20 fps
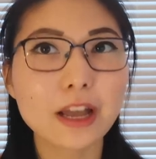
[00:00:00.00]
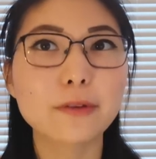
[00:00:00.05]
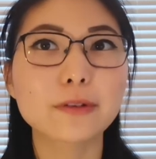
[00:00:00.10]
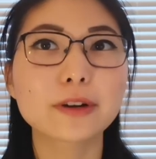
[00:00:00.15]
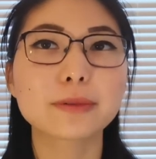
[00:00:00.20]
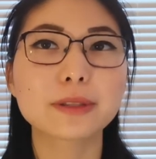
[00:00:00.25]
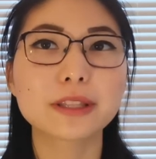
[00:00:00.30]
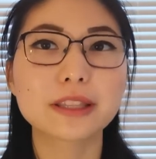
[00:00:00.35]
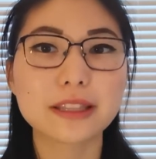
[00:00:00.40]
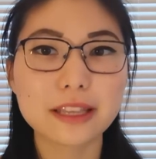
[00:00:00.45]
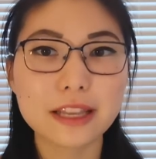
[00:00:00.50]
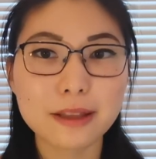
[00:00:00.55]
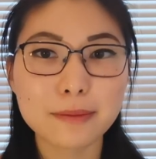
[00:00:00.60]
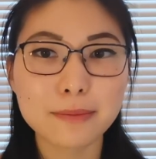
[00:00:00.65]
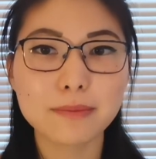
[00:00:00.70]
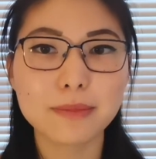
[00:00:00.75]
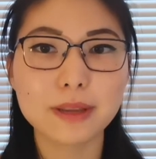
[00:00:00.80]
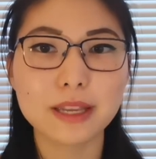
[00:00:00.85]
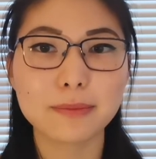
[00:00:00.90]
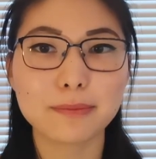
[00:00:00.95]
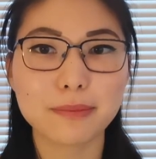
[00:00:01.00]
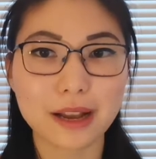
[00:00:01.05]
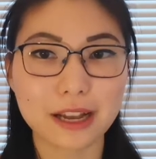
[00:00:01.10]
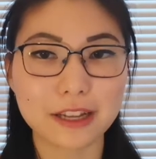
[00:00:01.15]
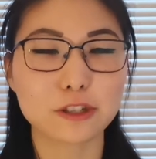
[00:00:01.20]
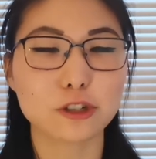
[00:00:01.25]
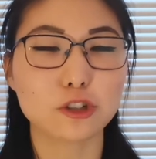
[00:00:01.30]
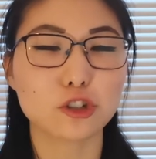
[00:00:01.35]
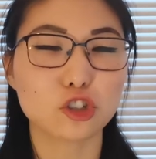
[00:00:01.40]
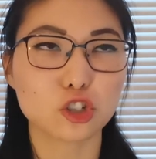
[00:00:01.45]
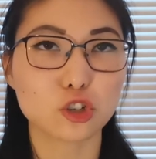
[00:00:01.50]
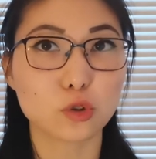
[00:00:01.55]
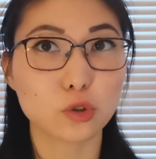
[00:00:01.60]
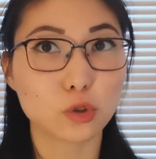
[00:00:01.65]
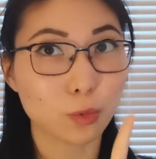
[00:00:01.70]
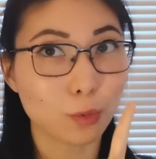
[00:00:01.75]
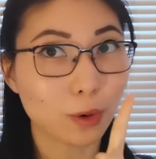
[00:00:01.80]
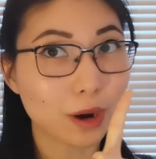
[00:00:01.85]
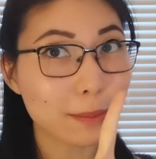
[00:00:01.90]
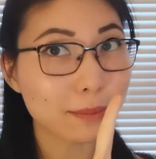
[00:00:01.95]
it would then be best to
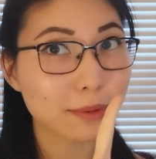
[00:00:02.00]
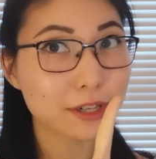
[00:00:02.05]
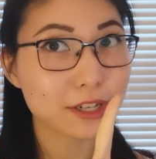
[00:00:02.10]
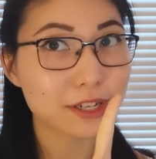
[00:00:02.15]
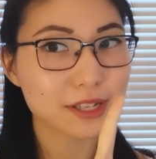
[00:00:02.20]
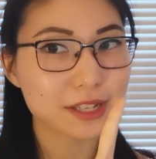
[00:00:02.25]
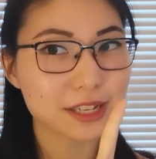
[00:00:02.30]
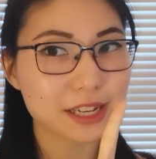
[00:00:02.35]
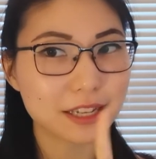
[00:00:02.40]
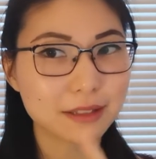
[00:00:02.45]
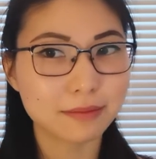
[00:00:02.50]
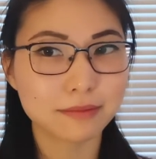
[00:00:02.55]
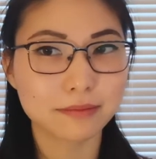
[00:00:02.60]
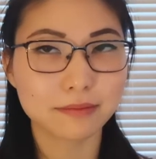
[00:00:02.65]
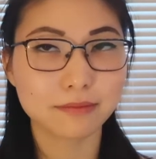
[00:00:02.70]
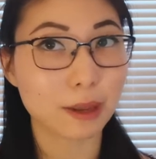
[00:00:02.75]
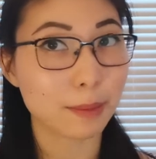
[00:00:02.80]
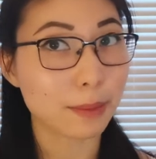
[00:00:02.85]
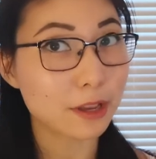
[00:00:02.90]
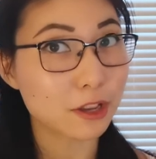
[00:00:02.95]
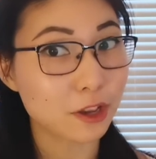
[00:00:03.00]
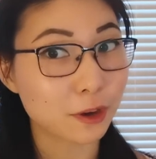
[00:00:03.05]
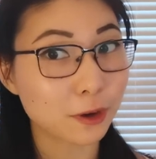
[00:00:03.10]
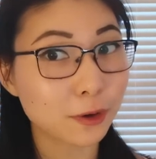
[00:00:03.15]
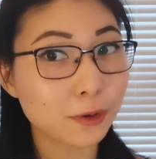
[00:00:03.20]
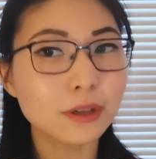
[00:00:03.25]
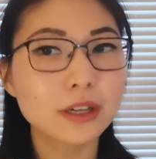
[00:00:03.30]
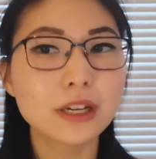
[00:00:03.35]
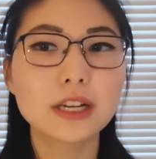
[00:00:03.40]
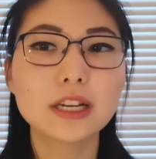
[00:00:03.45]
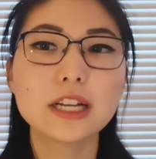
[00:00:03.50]
choose one person, maybe you,